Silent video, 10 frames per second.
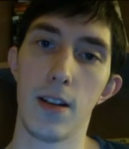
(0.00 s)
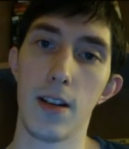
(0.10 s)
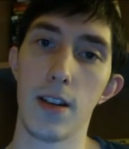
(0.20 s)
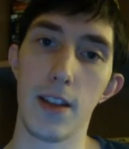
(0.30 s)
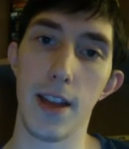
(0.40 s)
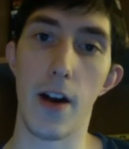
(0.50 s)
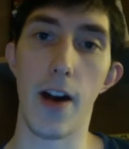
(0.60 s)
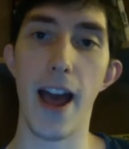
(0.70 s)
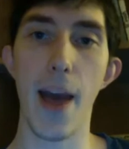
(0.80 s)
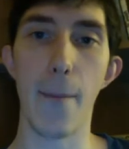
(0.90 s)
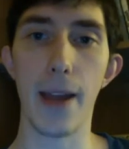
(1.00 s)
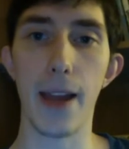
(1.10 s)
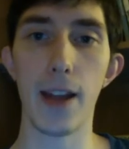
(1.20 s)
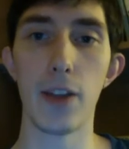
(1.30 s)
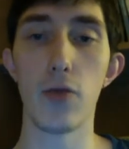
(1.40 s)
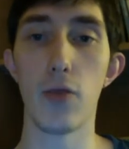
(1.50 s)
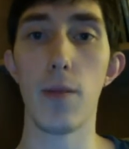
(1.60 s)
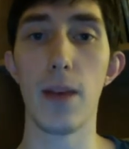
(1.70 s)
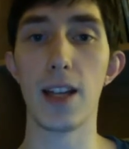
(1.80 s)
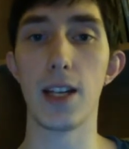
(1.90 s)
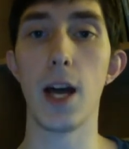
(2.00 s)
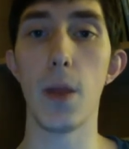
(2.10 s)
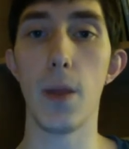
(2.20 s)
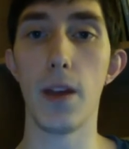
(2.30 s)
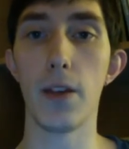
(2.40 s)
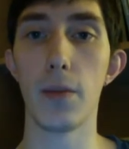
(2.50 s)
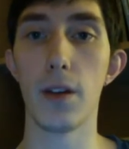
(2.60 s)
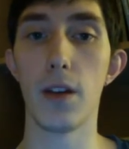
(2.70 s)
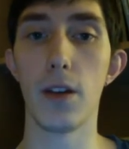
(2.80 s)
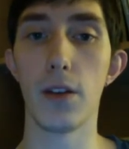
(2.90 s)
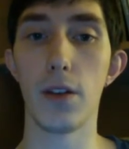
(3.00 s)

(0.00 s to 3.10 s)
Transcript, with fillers: they are happy Trump has done this because,